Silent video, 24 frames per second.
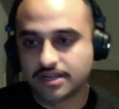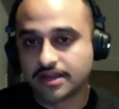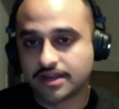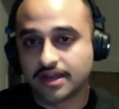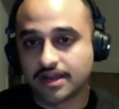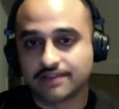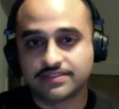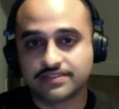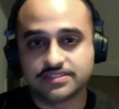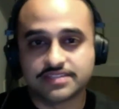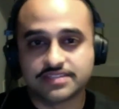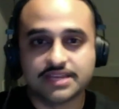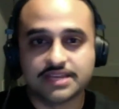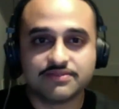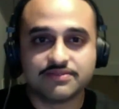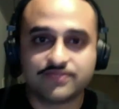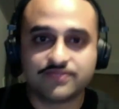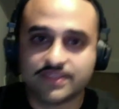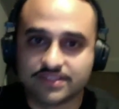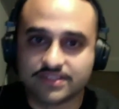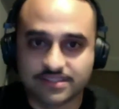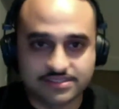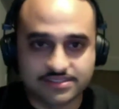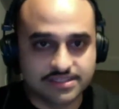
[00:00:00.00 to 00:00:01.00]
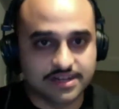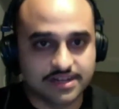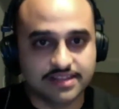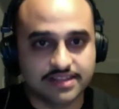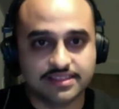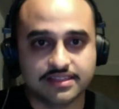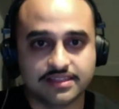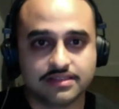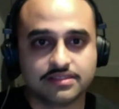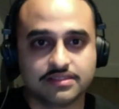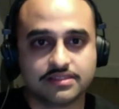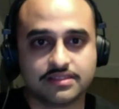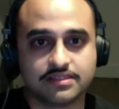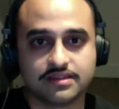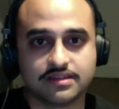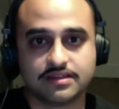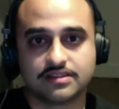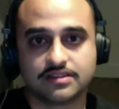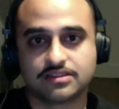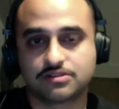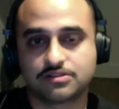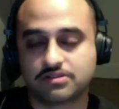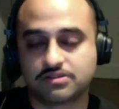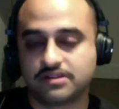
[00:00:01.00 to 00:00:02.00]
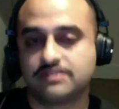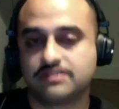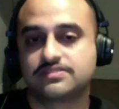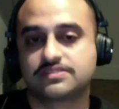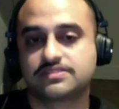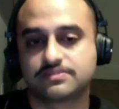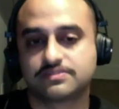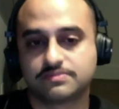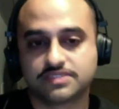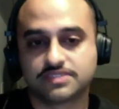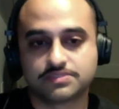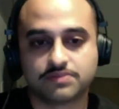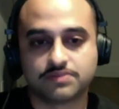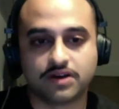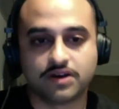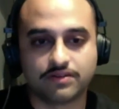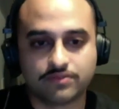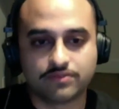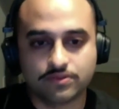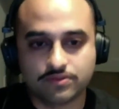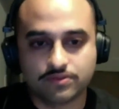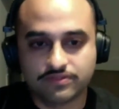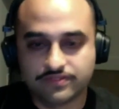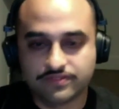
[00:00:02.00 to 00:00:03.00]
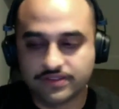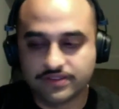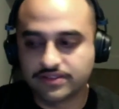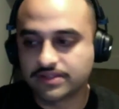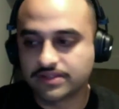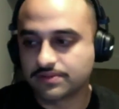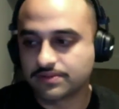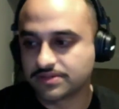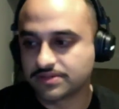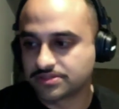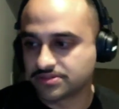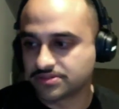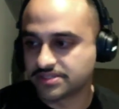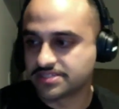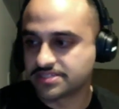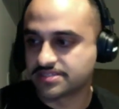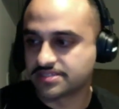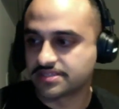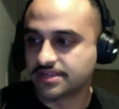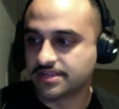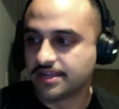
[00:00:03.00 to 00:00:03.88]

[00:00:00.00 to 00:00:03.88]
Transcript: of the same feelings that I think the creators of Miss Marvel were feeling, which was.